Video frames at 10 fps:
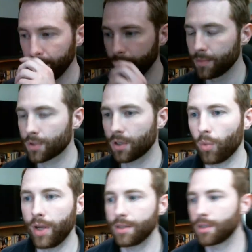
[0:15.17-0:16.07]
It's going to
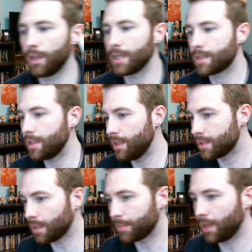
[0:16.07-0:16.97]
wait until I see
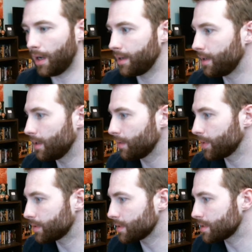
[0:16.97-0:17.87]
something on here.
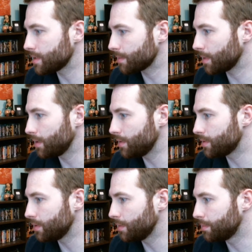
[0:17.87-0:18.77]
Wait till I see something on
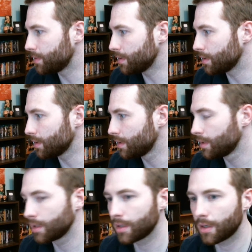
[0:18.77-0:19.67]
YouTube to
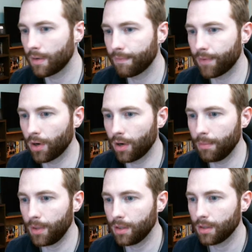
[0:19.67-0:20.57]

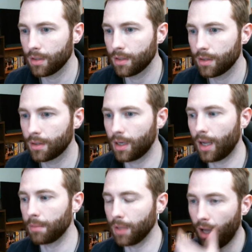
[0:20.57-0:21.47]
confirm that I
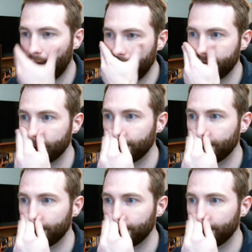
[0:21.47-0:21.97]
am live.